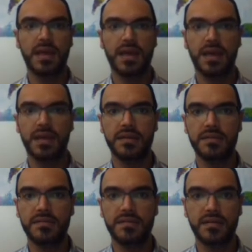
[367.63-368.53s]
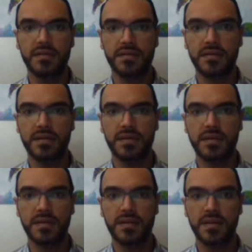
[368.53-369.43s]
and
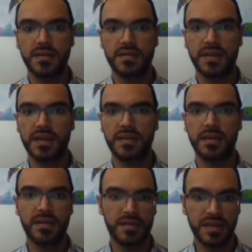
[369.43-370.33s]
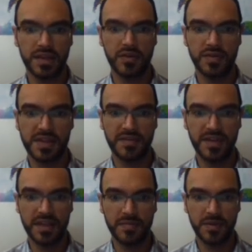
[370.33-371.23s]
then yellow is
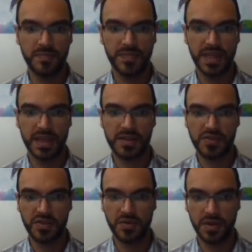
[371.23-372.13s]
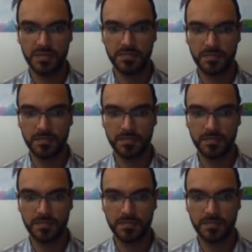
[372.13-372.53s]
available and so on